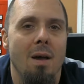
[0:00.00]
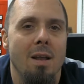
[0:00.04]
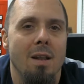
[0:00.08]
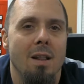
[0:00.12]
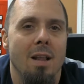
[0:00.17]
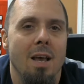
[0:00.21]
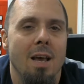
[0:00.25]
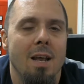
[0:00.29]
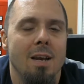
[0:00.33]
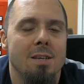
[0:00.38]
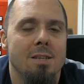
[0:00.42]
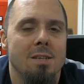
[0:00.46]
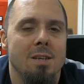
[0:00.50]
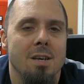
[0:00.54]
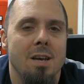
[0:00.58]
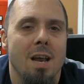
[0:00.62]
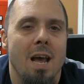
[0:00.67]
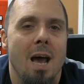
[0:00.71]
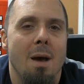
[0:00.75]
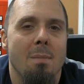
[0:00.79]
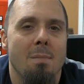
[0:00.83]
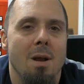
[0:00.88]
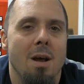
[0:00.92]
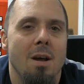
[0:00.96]
Atlantis
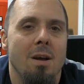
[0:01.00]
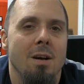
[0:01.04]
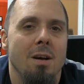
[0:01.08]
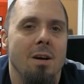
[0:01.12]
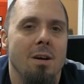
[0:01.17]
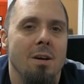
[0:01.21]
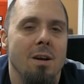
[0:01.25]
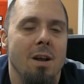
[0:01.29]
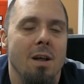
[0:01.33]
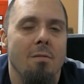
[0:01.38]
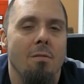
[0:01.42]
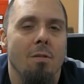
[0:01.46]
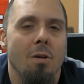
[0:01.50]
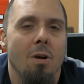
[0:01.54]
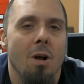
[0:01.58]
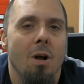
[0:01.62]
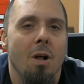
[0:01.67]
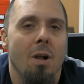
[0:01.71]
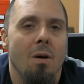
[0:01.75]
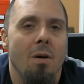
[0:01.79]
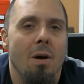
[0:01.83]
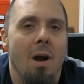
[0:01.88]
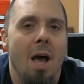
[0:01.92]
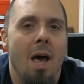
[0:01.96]
Adapt out here in Denver,
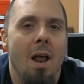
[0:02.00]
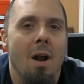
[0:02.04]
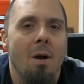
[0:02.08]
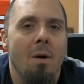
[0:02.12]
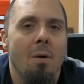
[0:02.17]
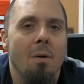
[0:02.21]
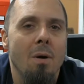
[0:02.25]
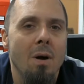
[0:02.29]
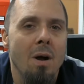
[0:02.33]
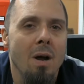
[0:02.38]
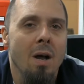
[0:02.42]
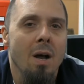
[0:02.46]
Colorado.